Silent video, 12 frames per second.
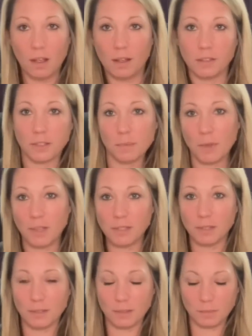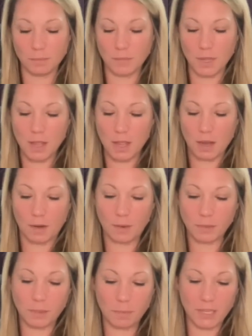Awesome, awesome. All right,
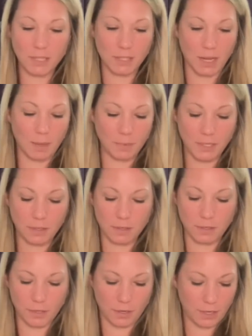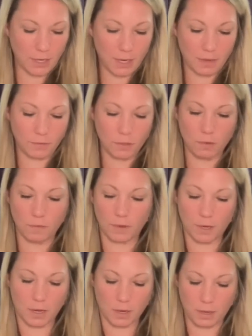what's the biggest obstacle you're going to have to
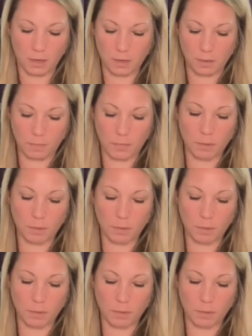overcome?